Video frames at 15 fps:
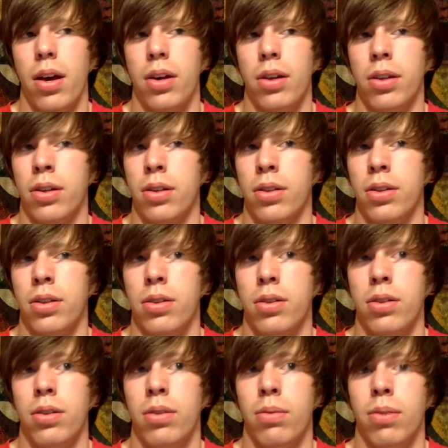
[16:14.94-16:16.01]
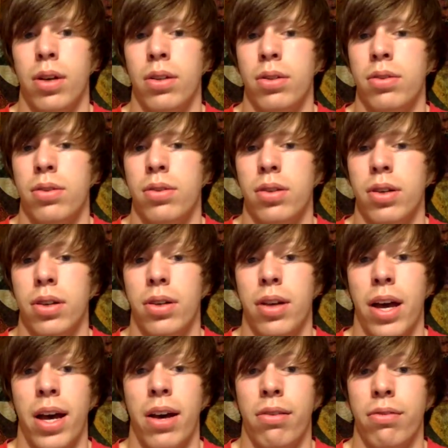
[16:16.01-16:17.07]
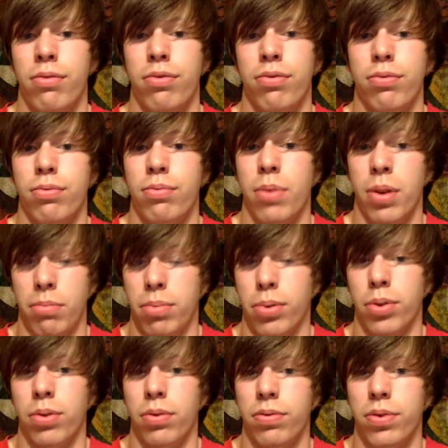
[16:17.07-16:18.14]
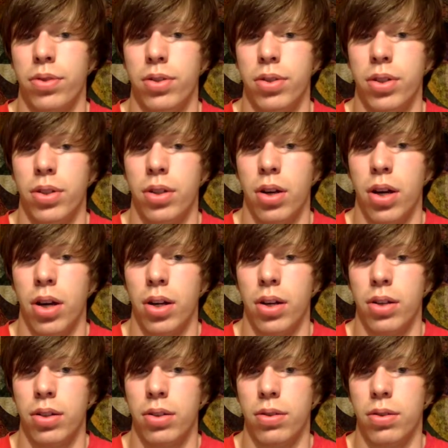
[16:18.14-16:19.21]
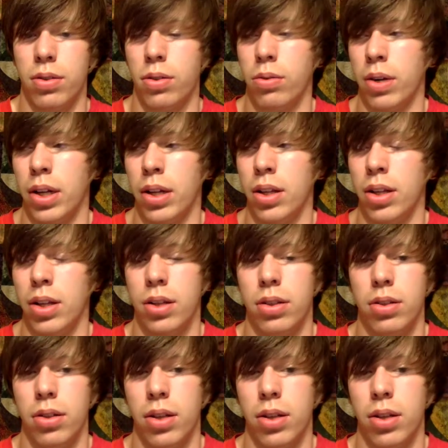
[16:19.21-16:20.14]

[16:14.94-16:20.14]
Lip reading: And the welds have improved uh, greatly.